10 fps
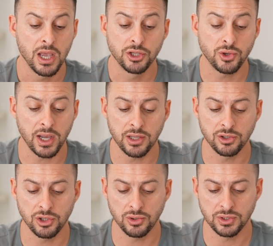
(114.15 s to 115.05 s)
So I can
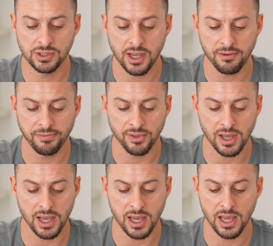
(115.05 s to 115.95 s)
do stuff
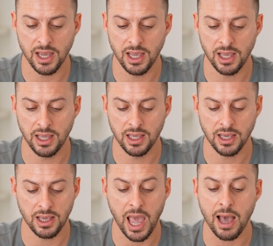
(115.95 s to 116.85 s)

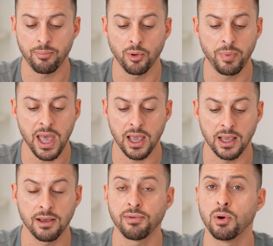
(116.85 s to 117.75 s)
like Apple
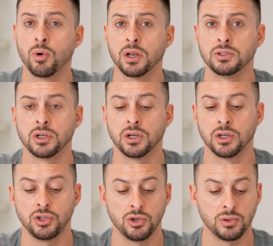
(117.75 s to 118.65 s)
Pay if I wanted
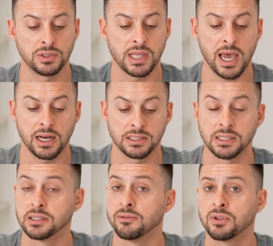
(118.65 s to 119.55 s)
to use that
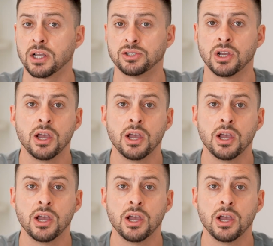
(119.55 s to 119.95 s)
assistive touch